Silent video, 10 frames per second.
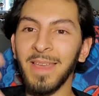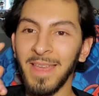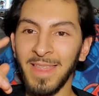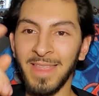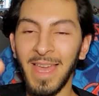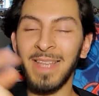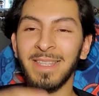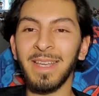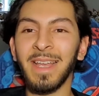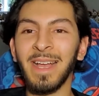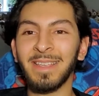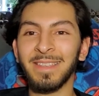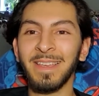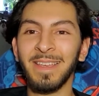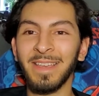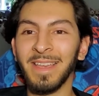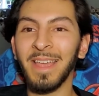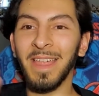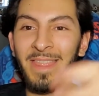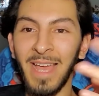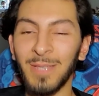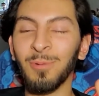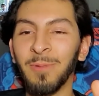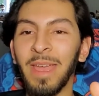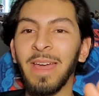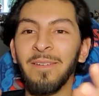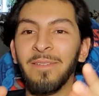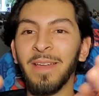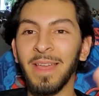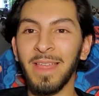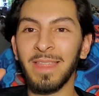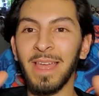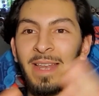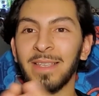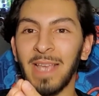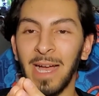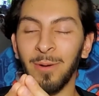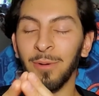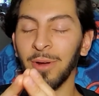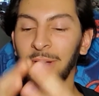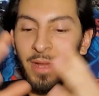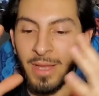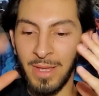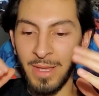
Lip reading: That's it, guys. That's what we have. That is our